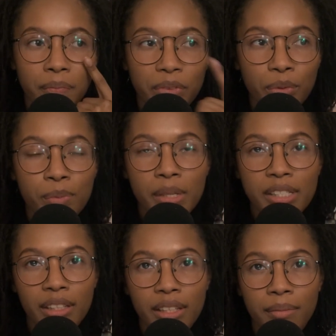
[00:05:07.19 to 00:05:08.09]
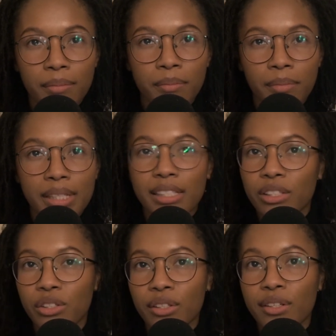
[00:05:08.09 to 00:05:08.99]
Those basically my
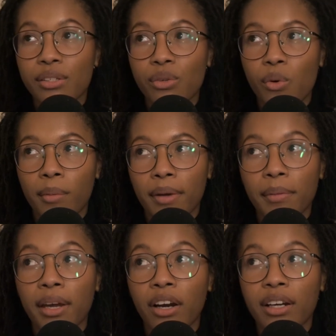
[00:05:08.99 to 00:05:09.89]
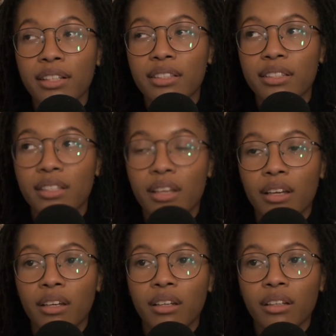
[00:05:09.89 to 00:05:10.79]
sisters or my parents'
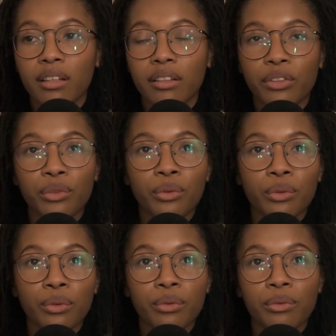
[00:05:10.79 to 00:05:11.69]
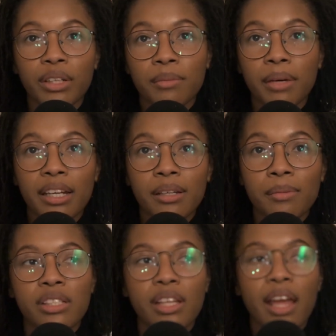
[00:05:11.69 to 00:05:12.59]
little random
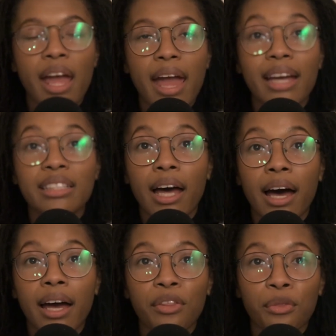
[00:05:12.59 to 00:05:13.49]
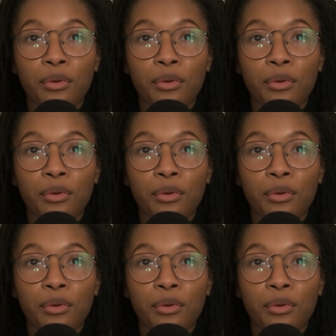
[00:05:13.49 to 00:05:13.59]
items, and I threw